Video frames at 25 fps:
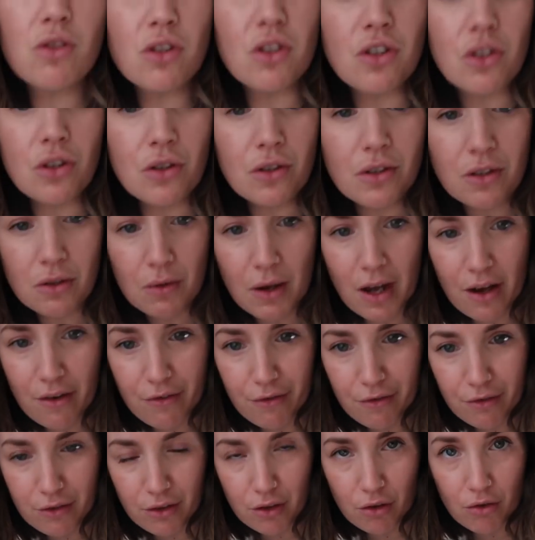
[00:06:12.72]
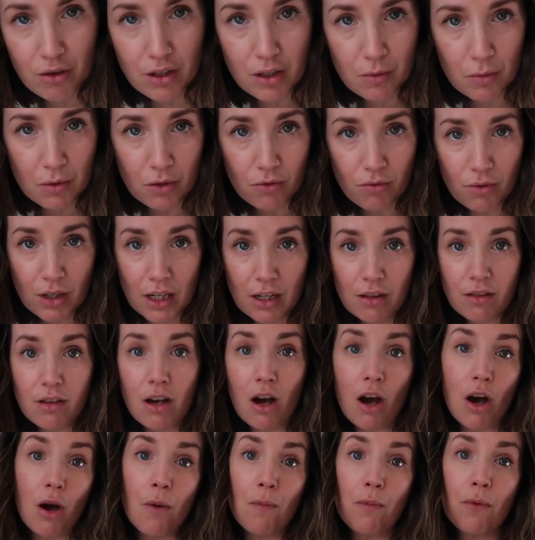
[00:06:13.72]
also do still have the Christmas wreath
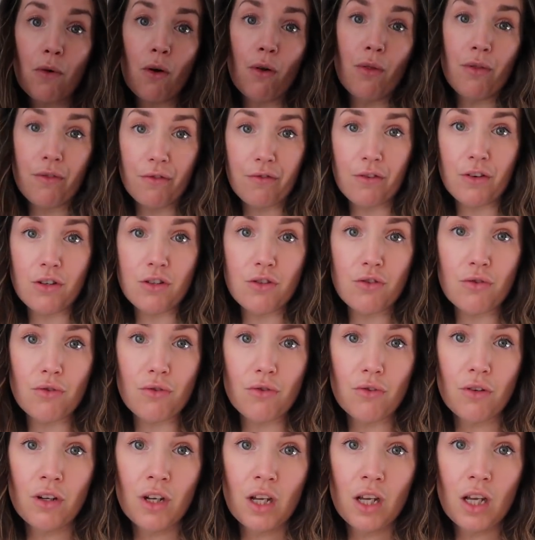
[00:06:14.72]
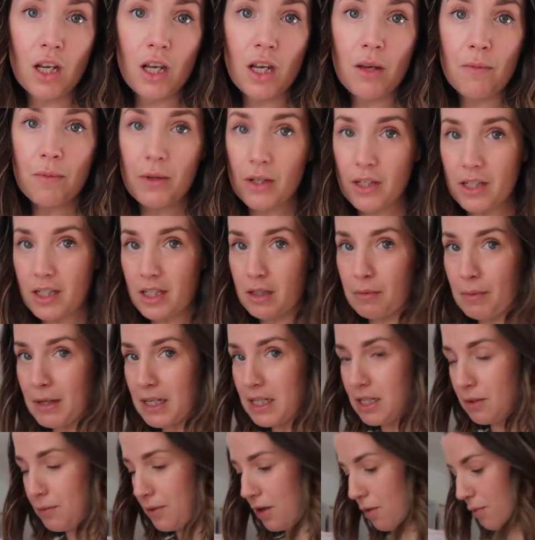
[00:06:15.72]
up on the front door because it's
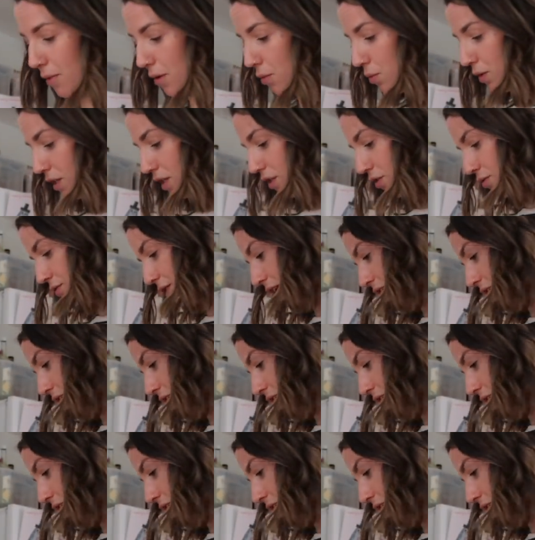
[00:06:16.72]
basically become my winter